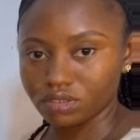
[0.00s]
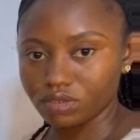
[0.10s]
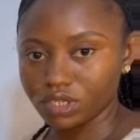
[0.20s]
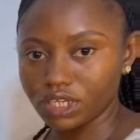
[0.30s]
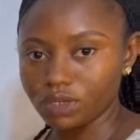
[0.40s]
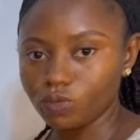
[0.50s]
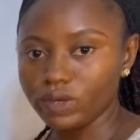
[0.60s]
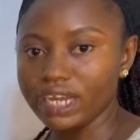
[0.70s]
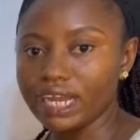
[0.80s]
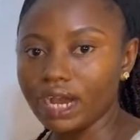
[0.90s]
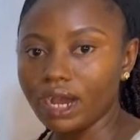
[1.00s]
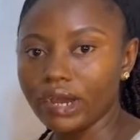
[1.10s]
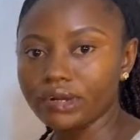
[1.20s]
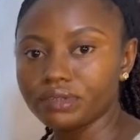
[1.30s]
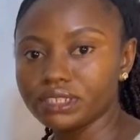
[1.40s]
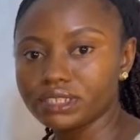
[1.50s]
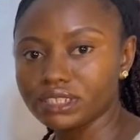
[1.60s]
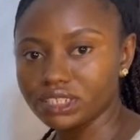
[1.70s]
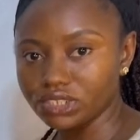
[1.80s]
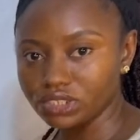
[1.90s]
okay, where our wrist
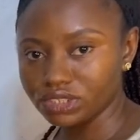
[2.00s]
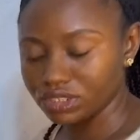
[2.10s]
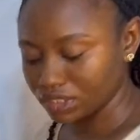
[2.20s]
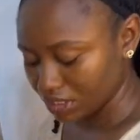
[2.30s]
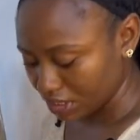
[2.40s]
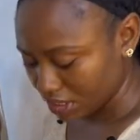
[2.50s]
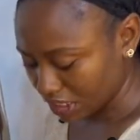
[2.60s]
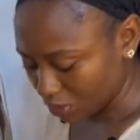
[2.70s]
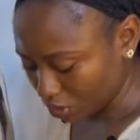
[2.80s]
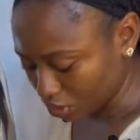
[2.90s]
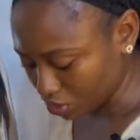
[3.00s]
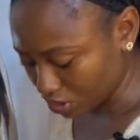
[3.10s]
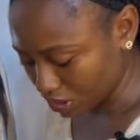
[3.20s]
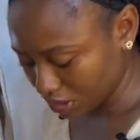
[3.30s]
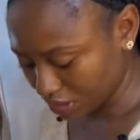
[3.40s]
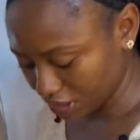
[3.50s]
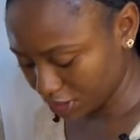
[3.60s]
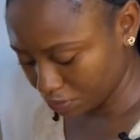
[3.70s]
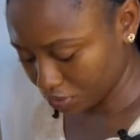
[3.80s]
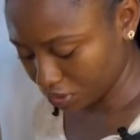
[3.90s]
is. Then we also need
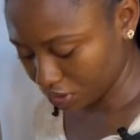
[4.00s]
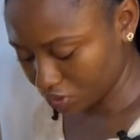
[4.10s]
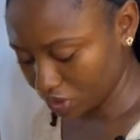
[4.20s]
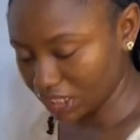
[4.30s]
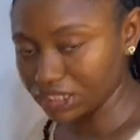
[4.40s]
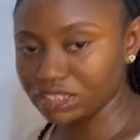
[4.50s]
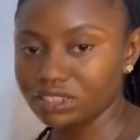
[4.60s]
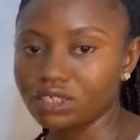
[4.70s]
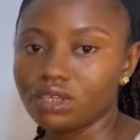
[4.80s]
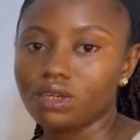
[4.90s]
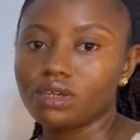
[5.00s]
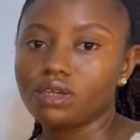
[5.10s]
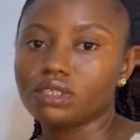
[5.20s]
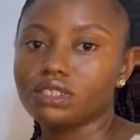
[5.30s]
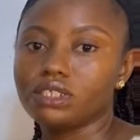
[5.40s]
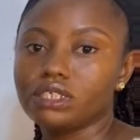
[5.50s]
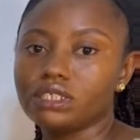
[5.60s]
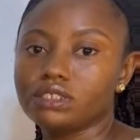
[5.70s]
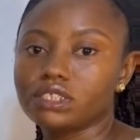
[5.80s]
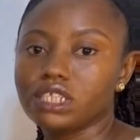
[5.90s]
this point so that
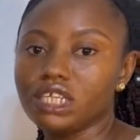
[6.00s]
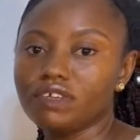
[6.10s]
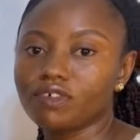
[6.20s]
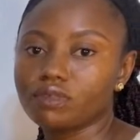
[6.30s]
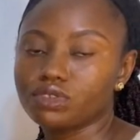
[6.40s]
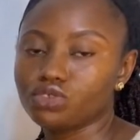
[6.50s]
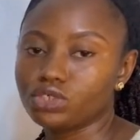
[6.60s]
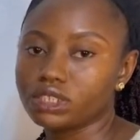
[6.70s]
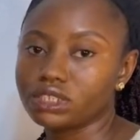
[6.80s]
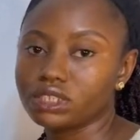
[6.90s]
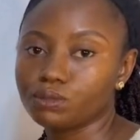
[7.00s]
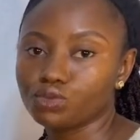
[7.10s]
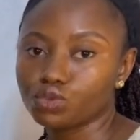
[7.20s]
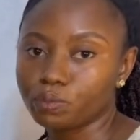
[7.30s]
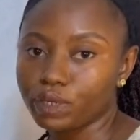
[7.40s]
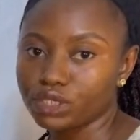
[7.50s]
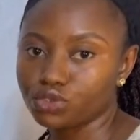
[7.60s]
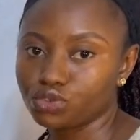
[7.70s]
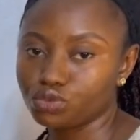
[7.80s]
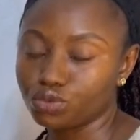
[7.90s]
the sleeve of the dress is able to pass
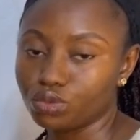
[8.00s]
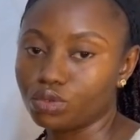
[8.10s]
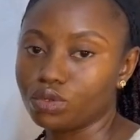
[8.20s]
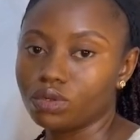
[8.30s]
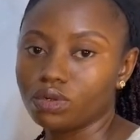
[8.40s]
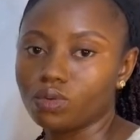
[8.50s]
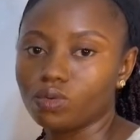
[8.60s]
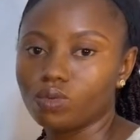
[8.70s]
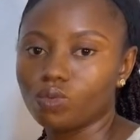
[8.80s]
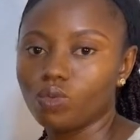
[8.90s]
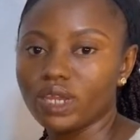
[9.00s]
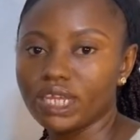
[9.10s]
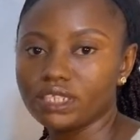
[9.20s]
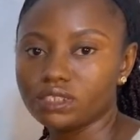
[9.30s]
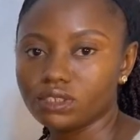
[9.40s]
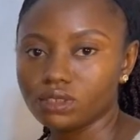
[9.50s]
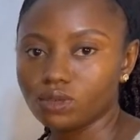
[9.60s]
through when